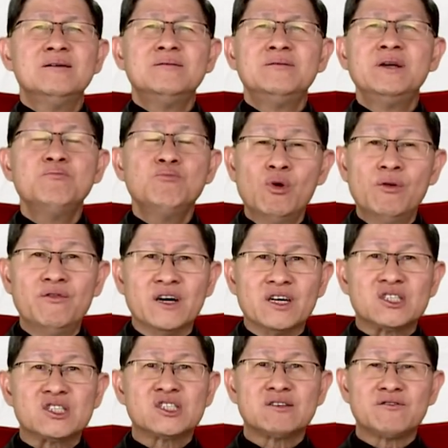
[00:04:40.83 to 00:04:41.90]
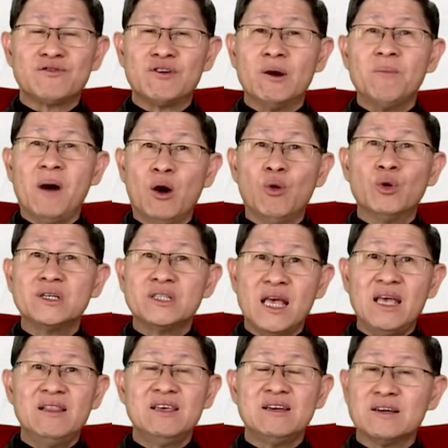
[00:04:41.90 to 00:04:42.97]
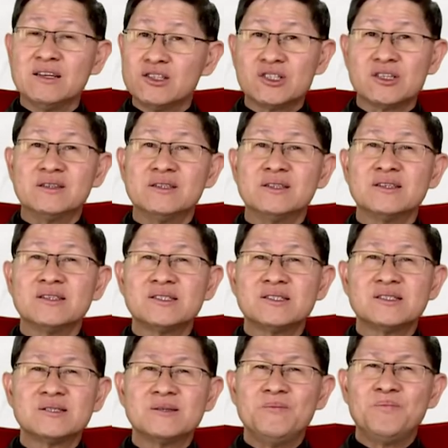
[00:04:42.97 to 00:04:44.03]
remove us from our daily concerns.